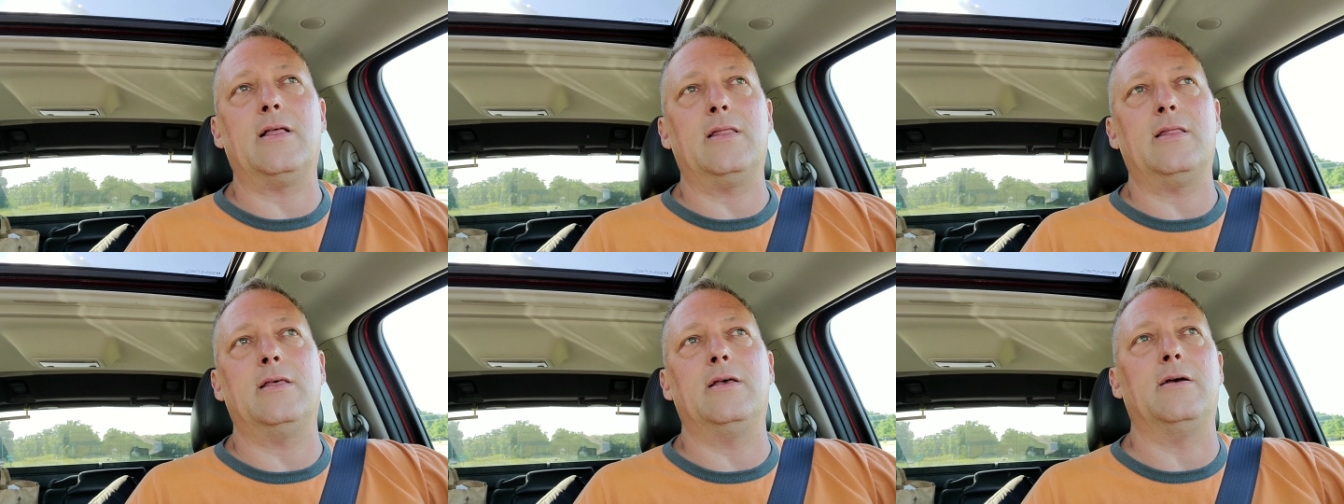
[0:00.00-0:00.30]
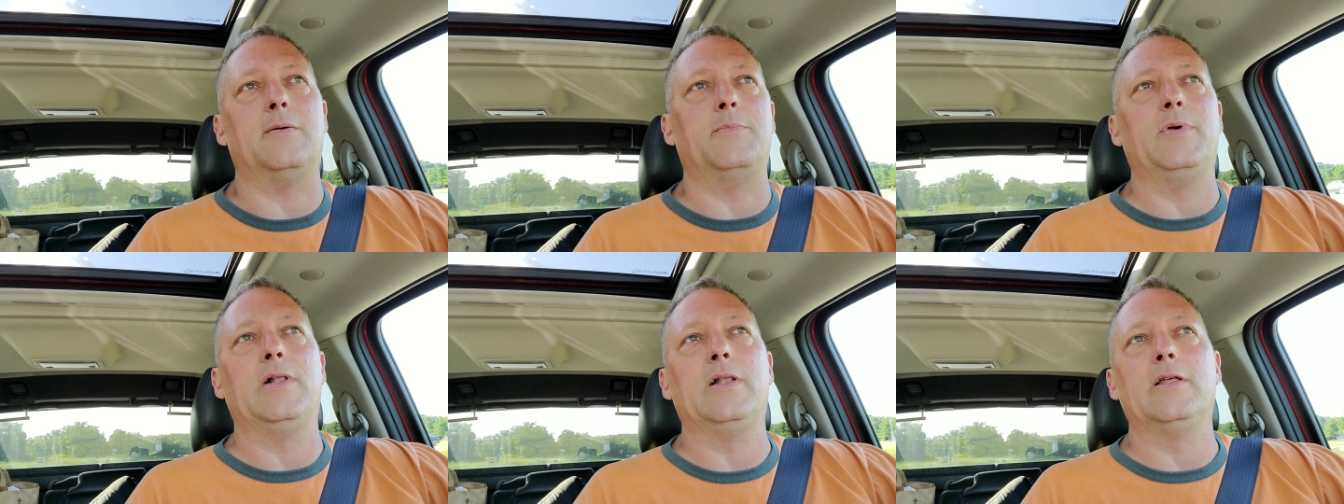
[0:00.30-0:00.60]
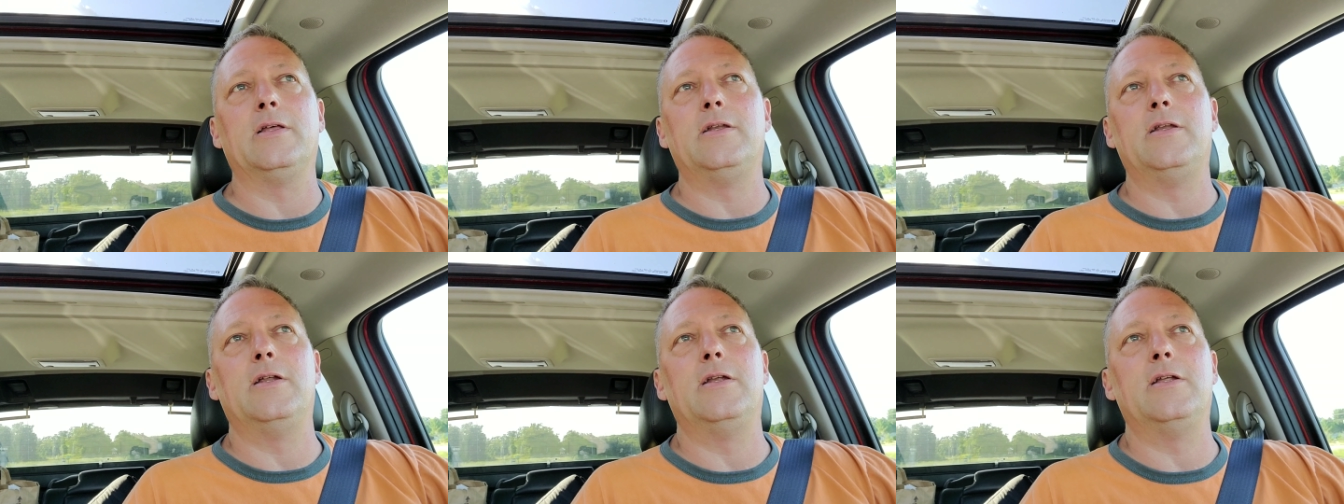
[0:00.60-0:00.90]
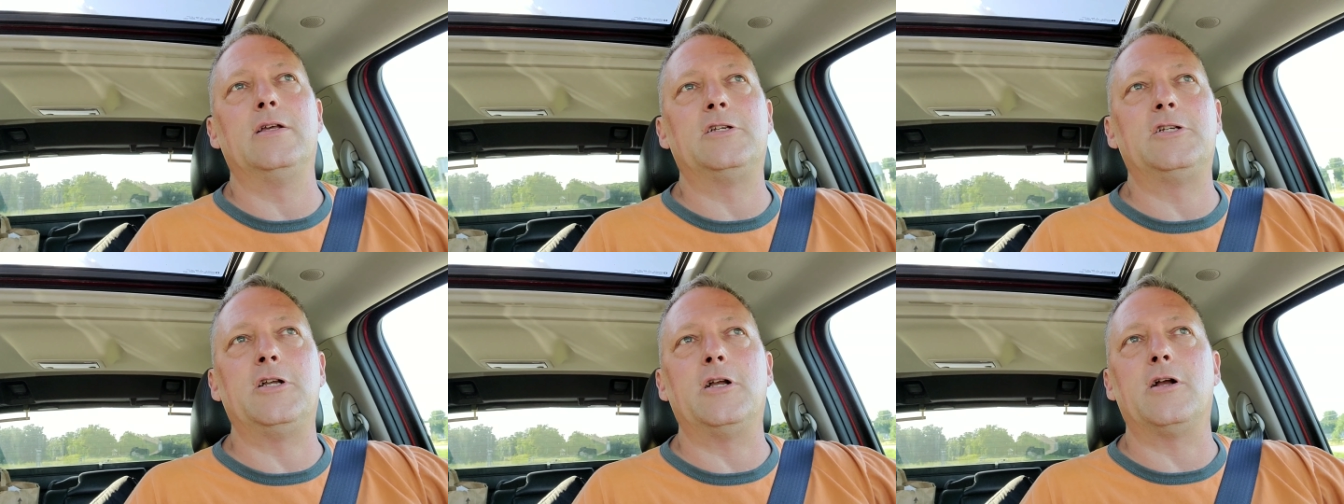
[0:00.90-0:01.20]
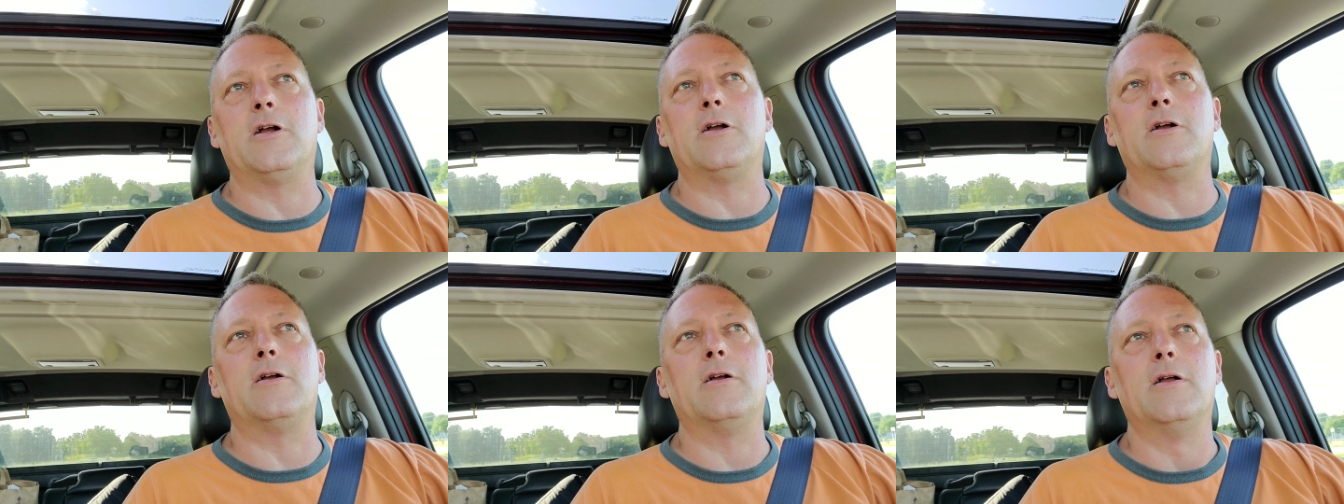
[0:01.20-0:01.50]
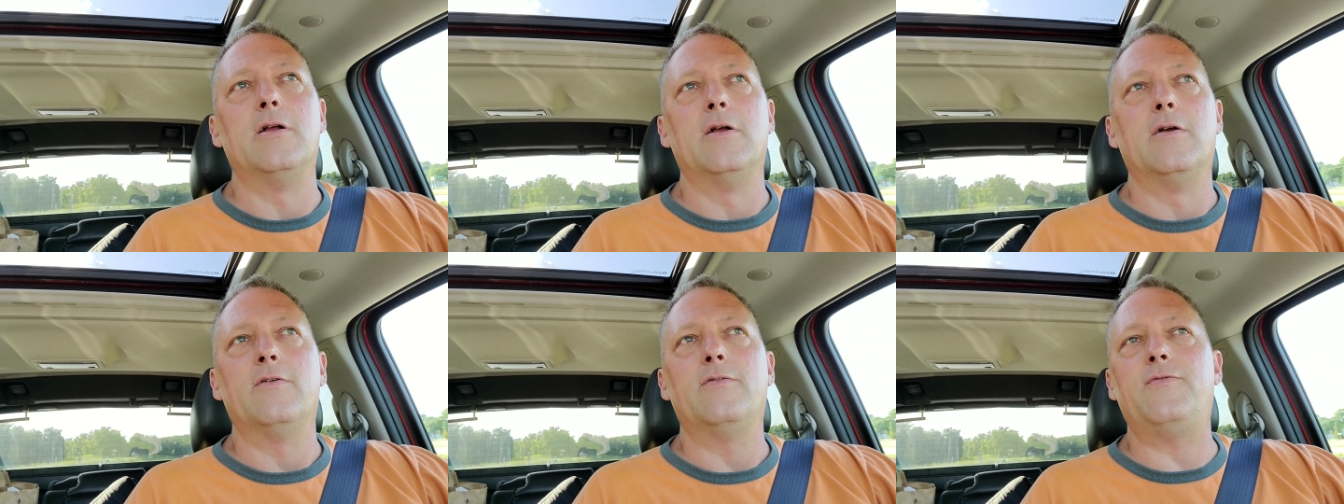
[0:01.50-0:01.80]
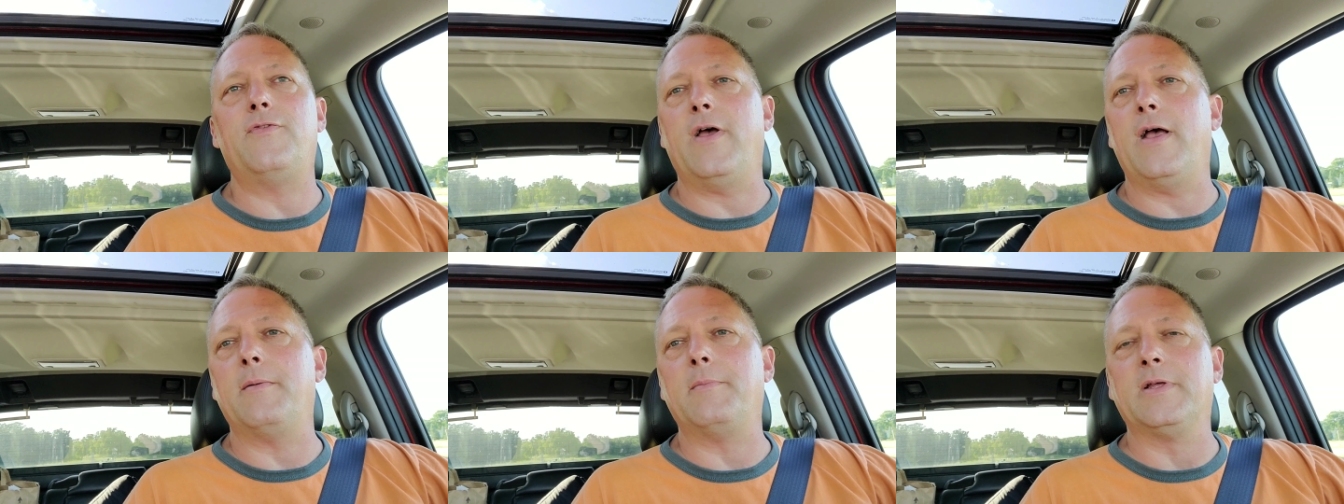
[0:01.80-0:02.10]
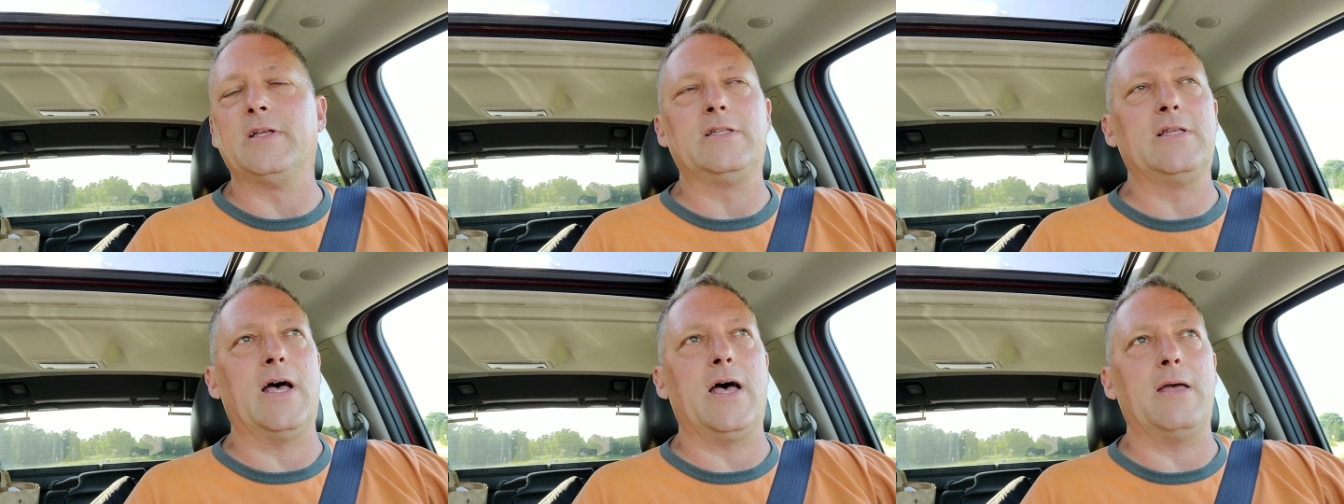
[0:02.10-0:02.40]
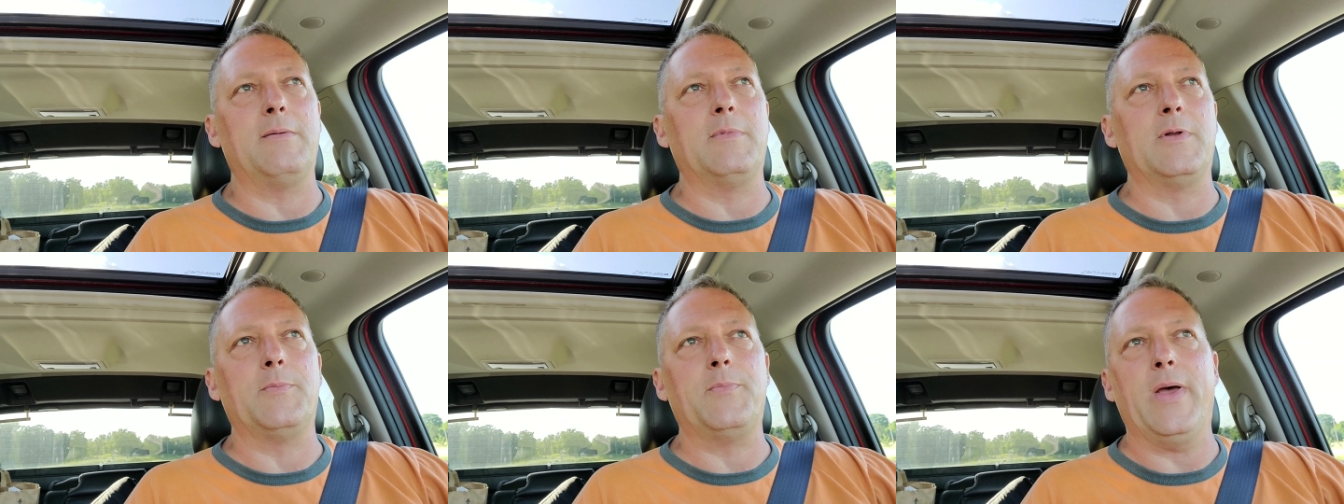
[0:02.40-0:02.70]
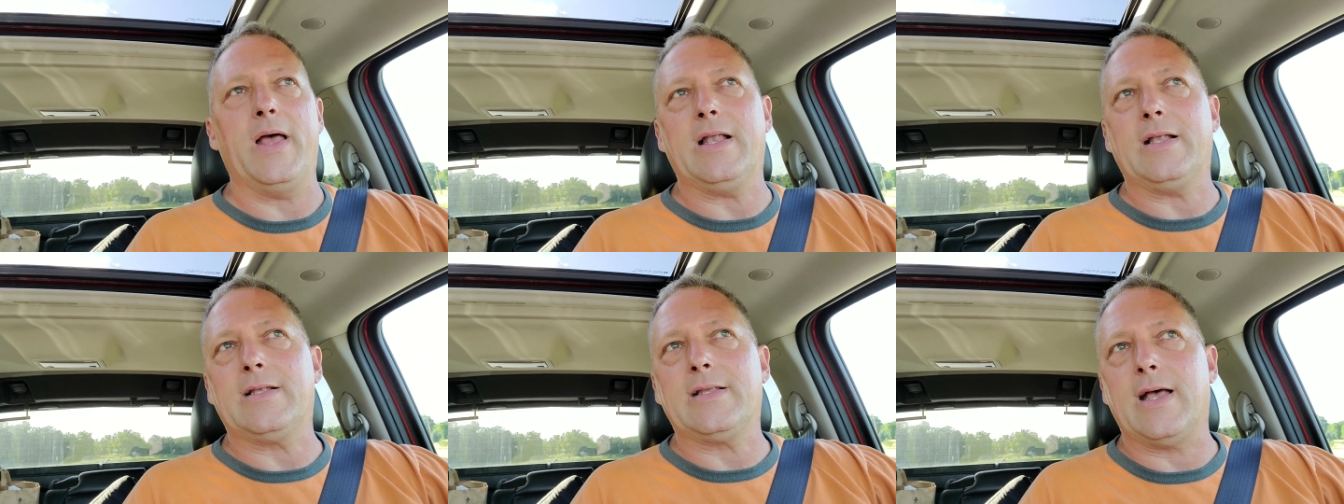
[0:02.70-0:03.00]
the ability to share family time and pet